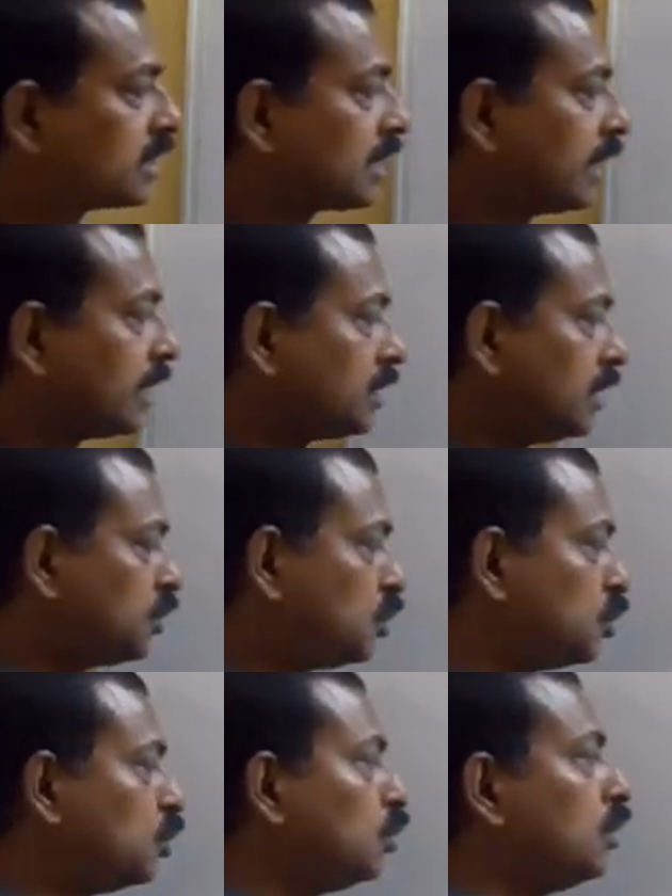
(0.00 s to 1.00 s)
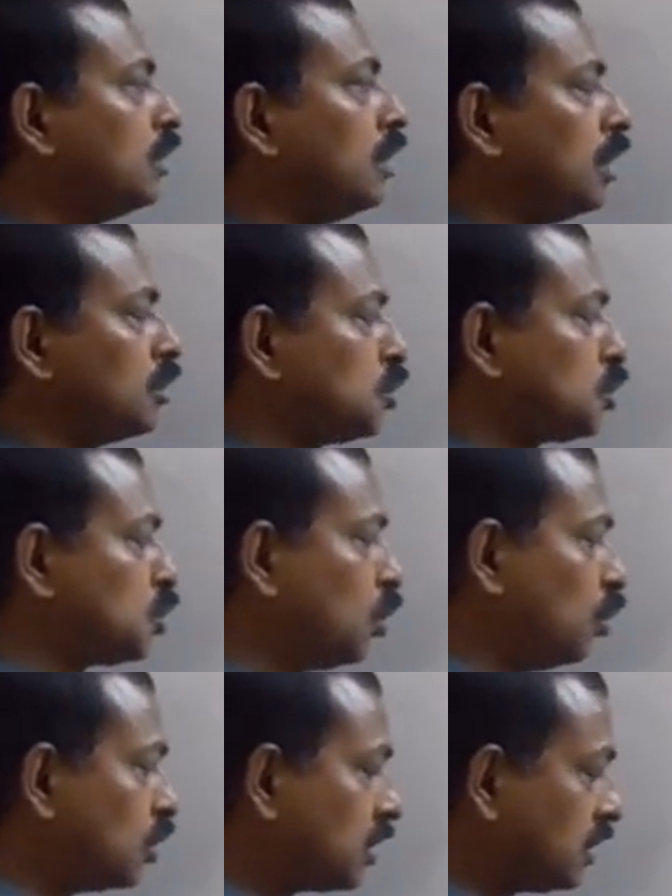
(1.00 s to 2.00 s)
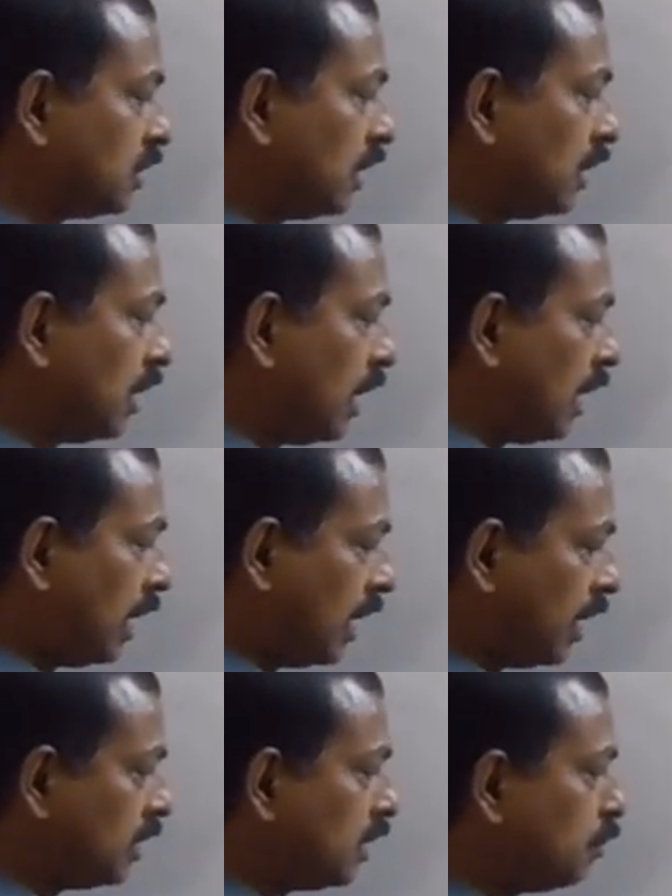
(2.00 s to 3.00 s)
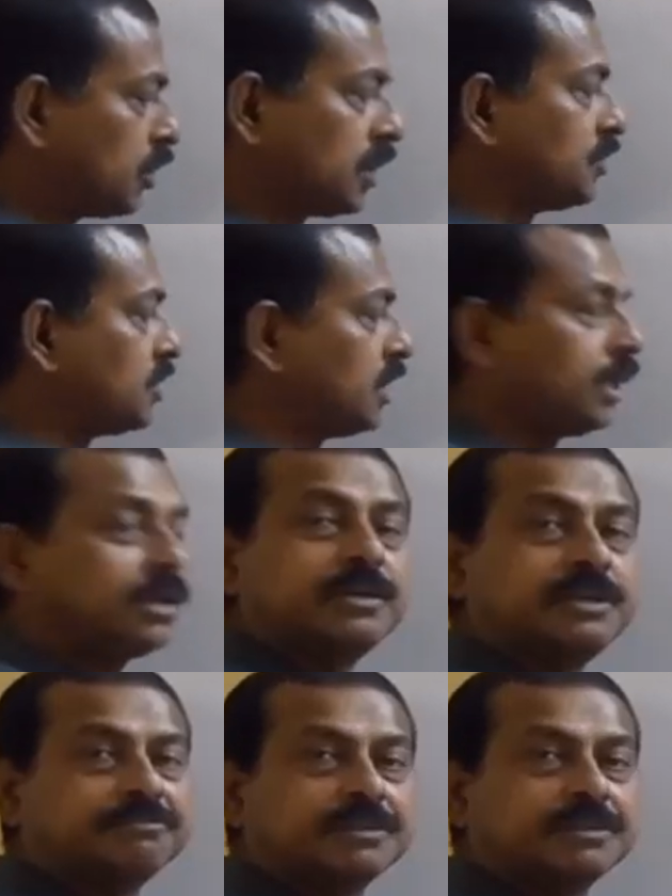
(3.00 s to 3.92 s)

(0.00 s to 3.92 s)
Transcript: it is connected to a source under potential